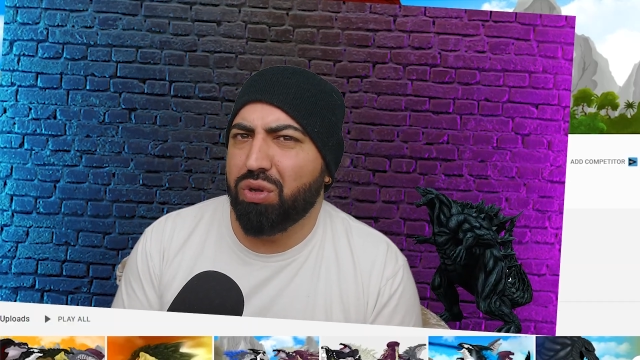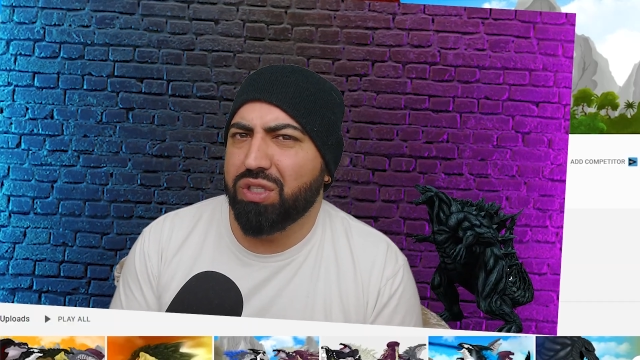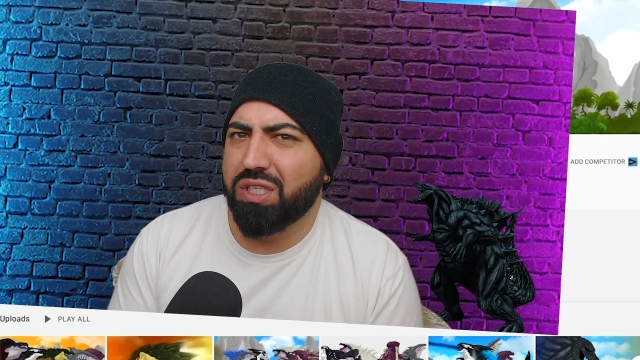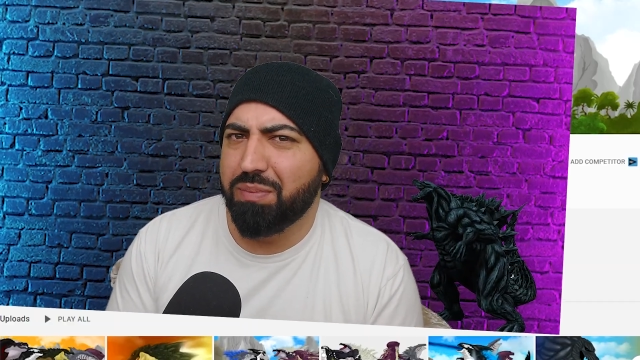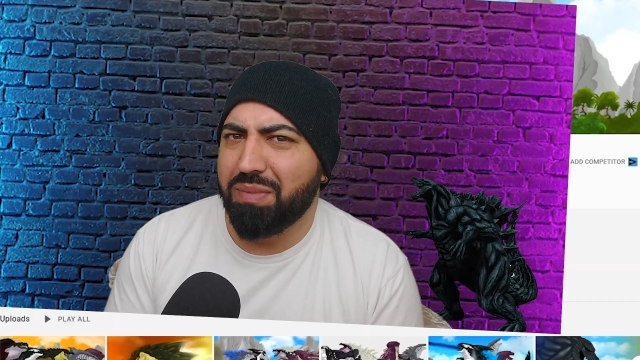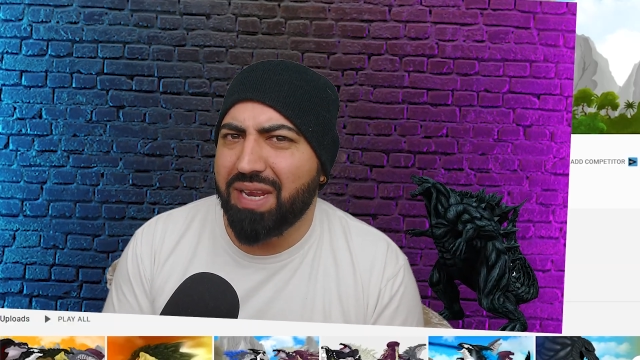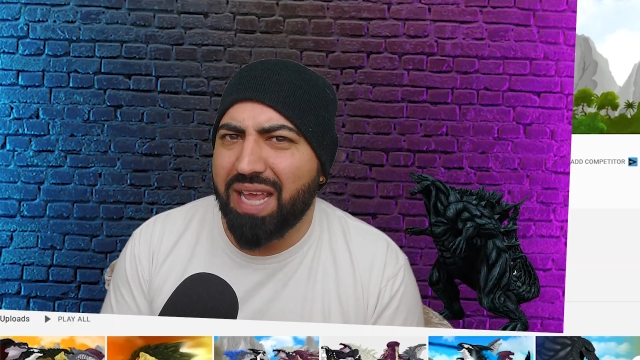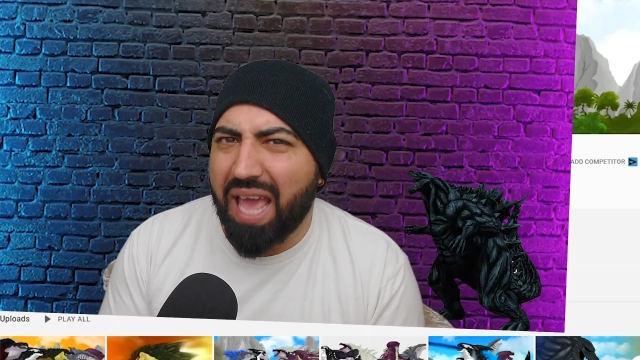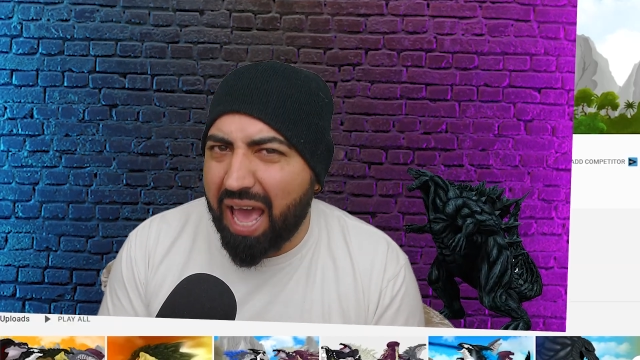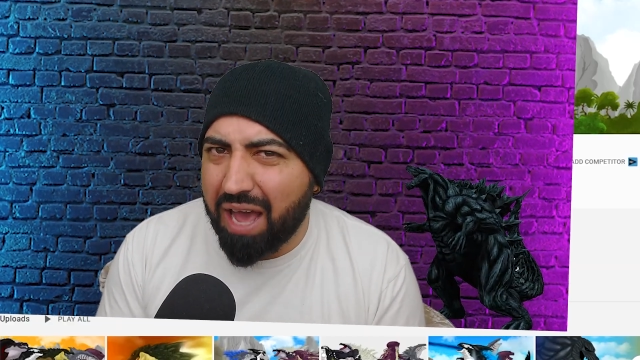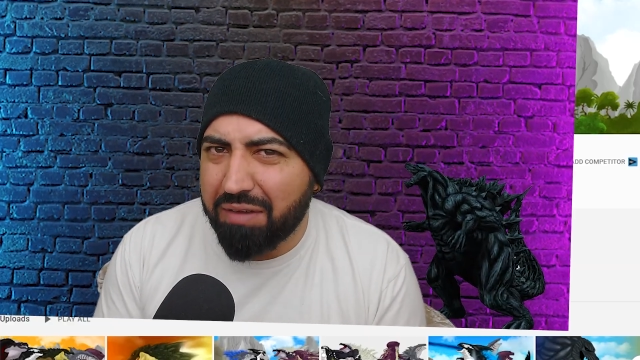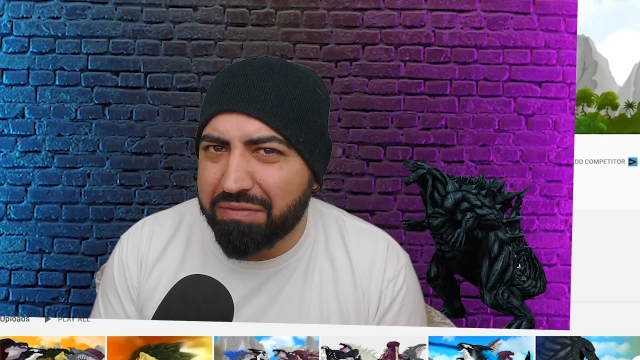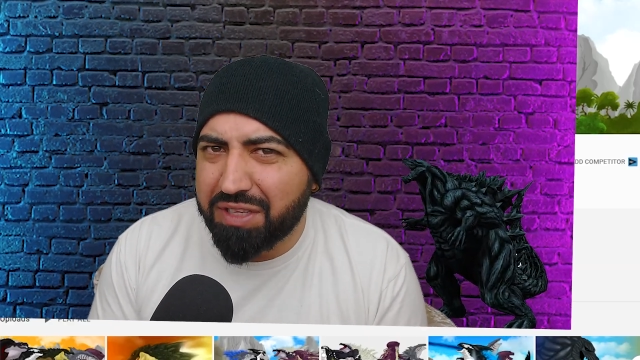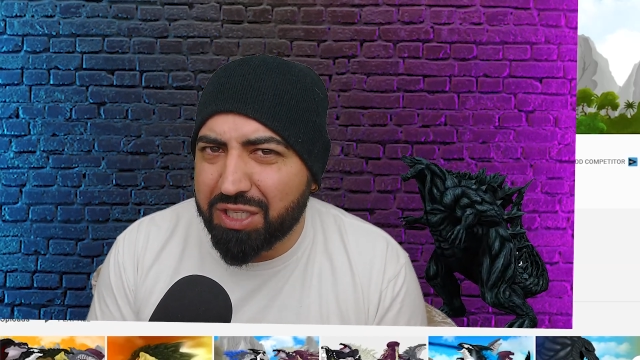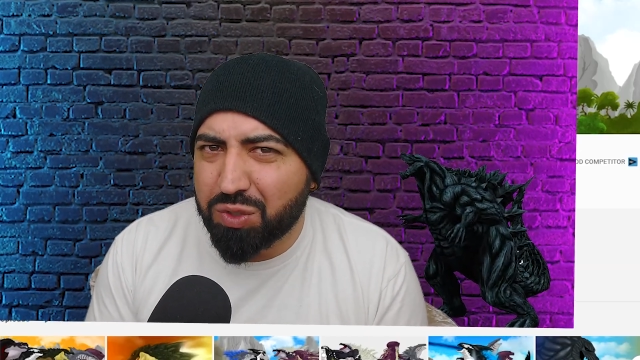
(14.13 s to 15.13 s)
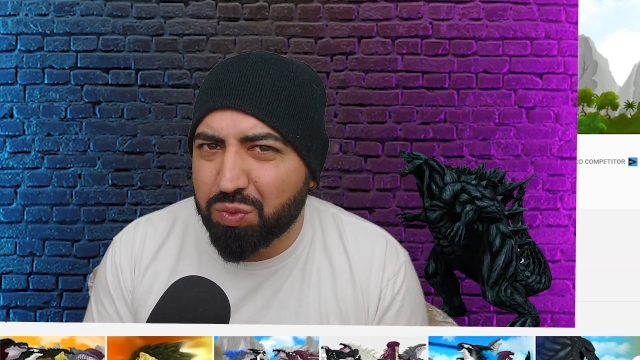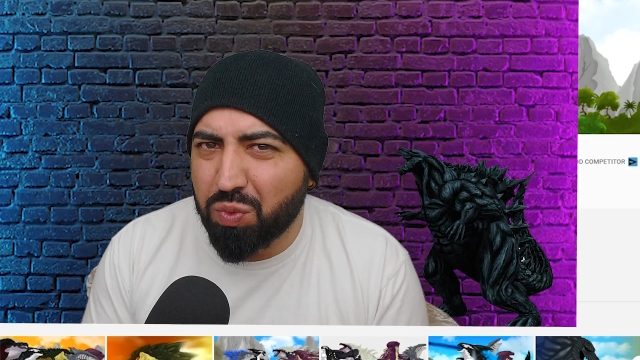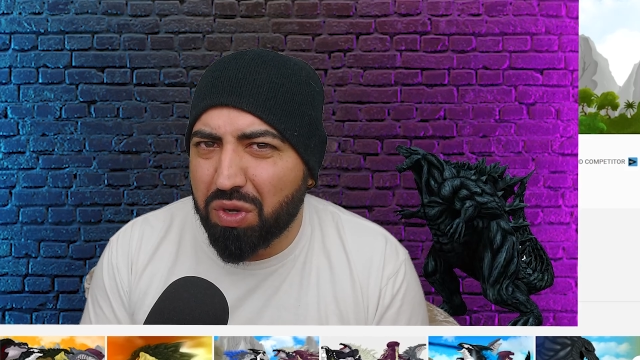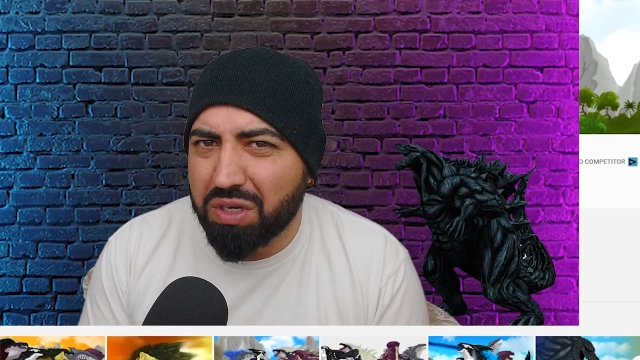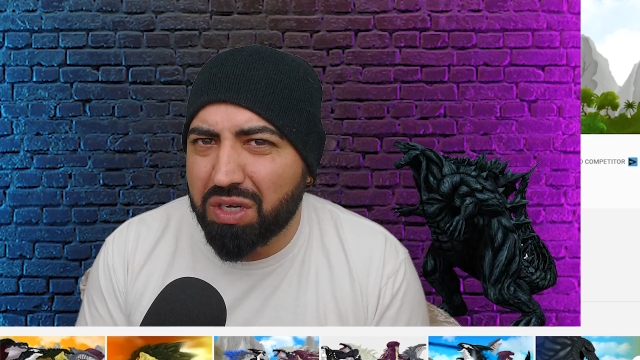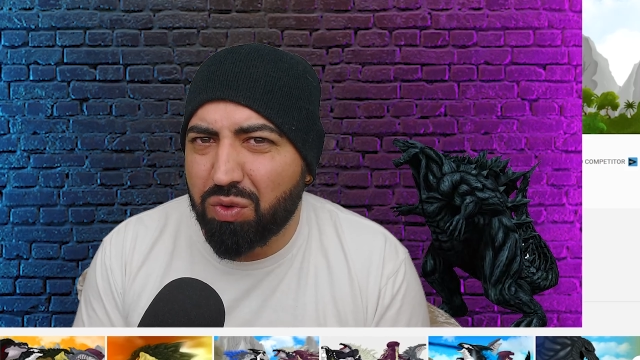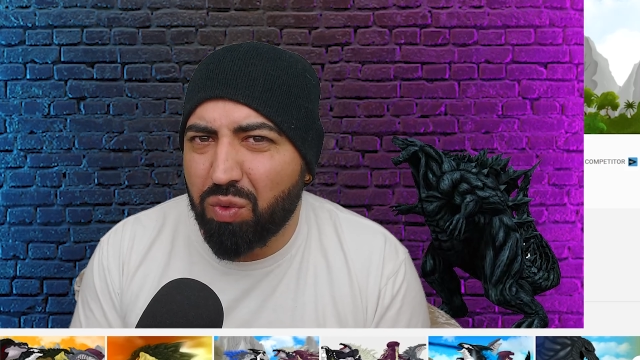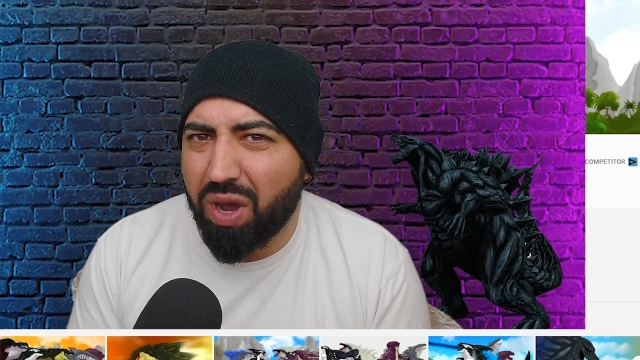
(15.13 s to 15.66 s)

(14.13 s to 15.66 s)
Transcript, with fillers: possibly have this one